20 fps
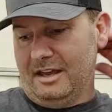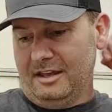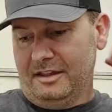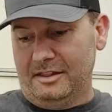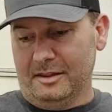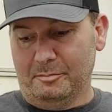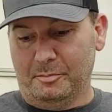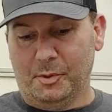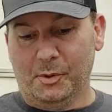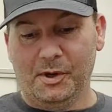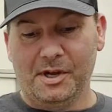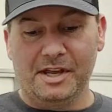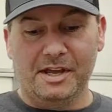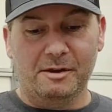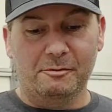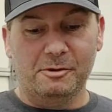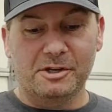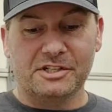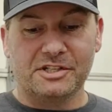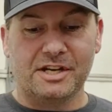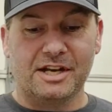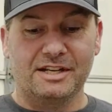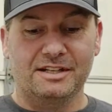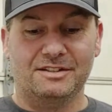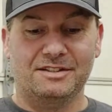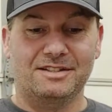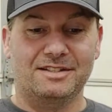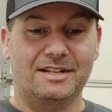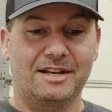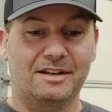The point at which I
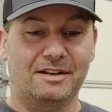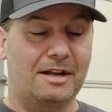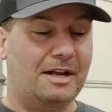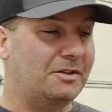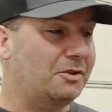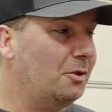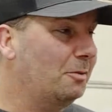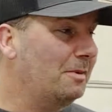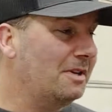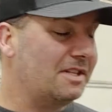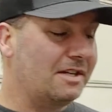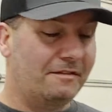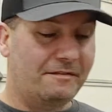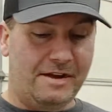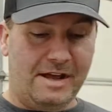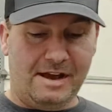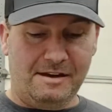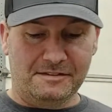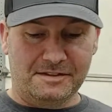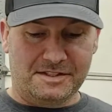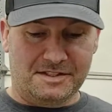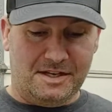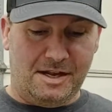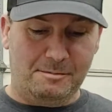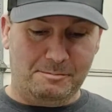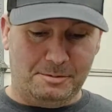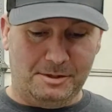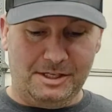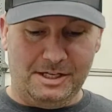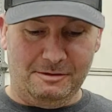told myself I have to
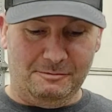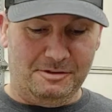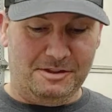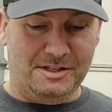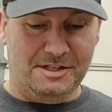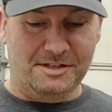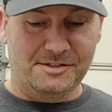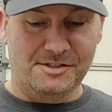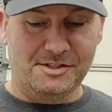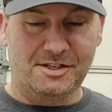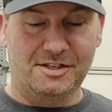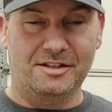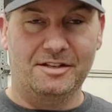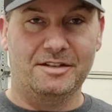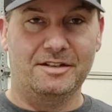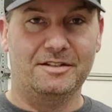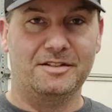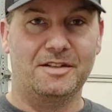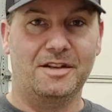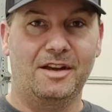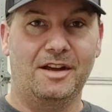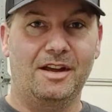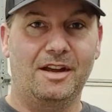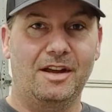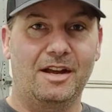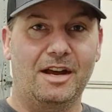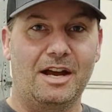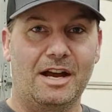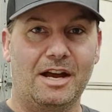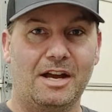stop playing with the engine is
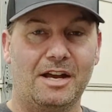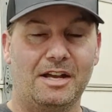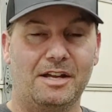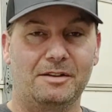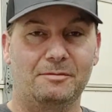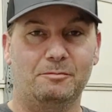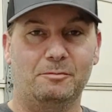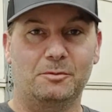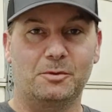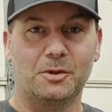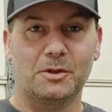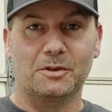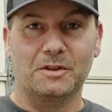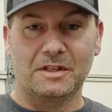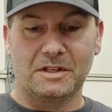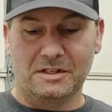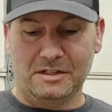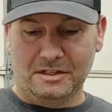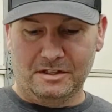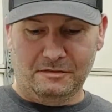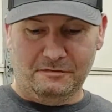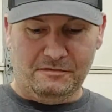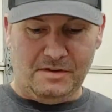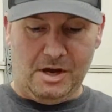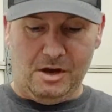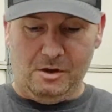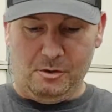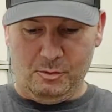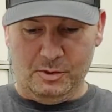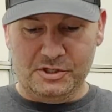I took the
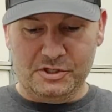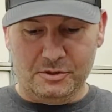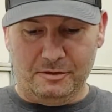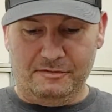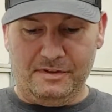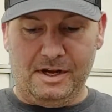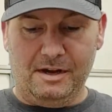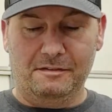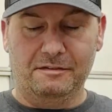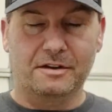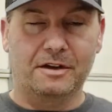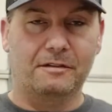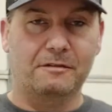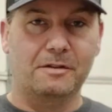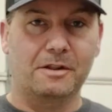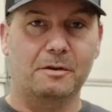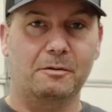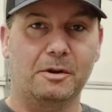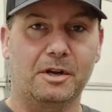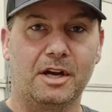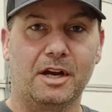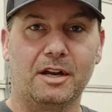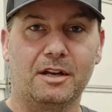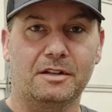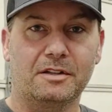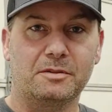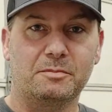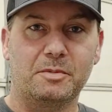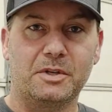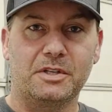original valve cover that we got on
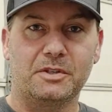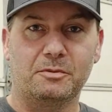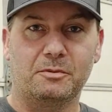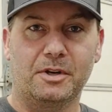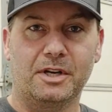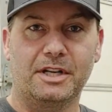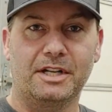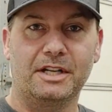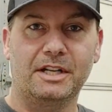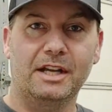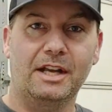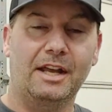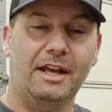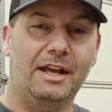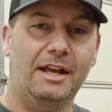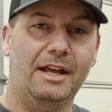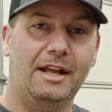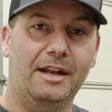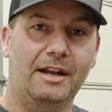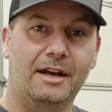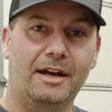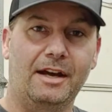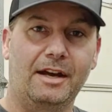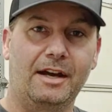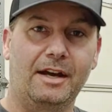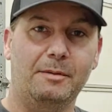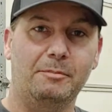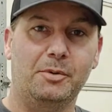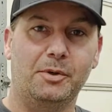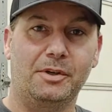this B20 and
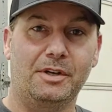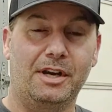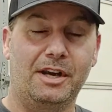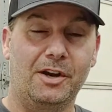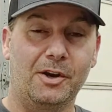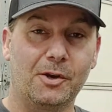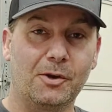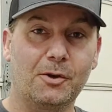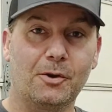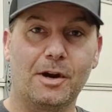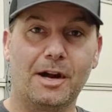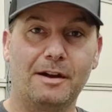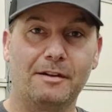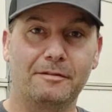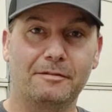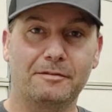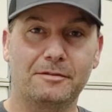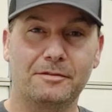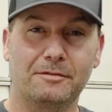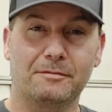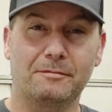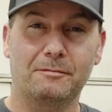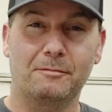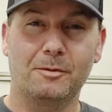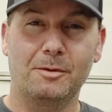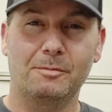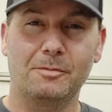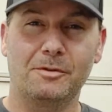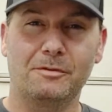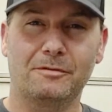I put aircraft
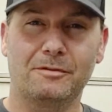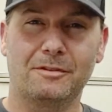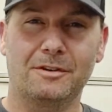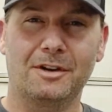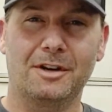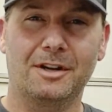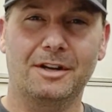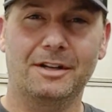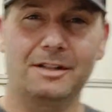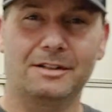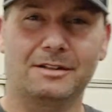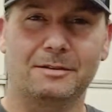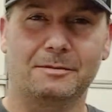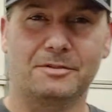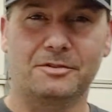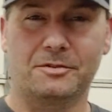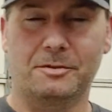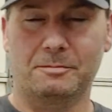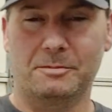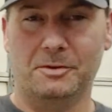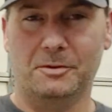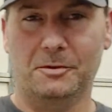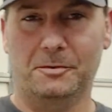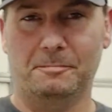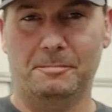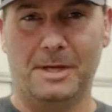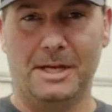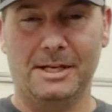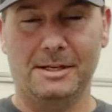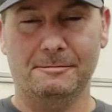remover on it to strip the
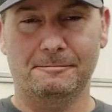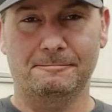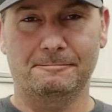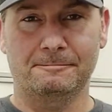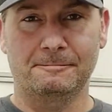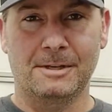old paint.